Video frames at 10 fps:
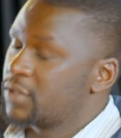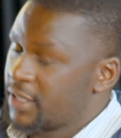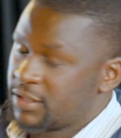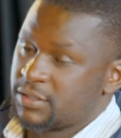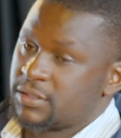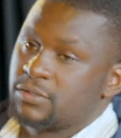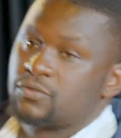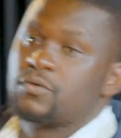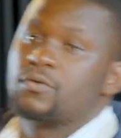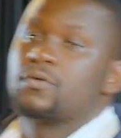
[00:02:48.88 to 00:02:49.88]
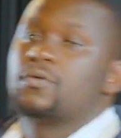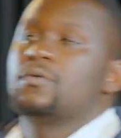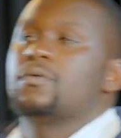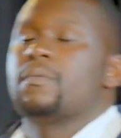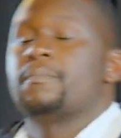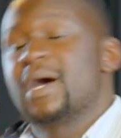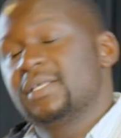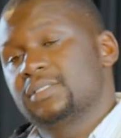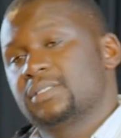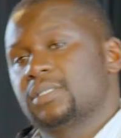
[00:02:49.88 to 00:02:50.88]
That is in 2
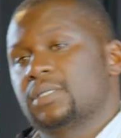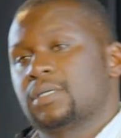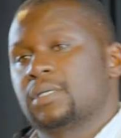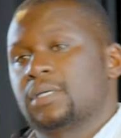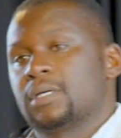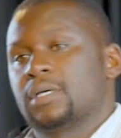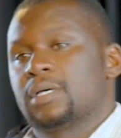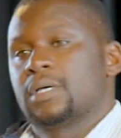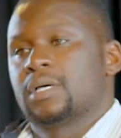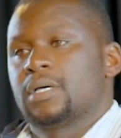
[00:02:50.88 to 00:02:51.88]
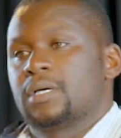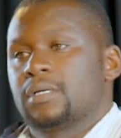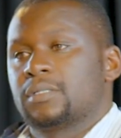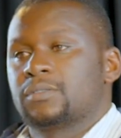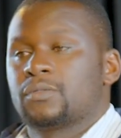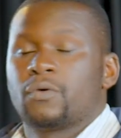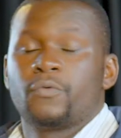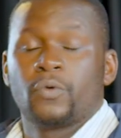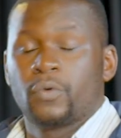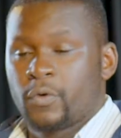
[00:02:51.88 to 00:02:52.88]
months.
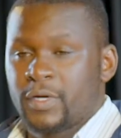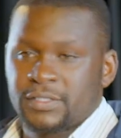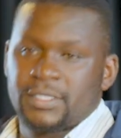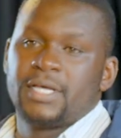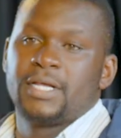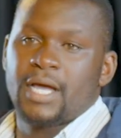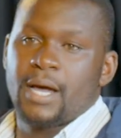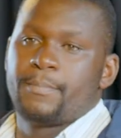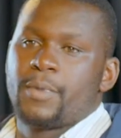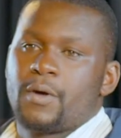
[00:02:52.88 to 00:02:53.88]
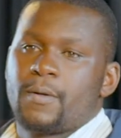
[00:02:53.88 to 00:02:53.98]
So when scaling up,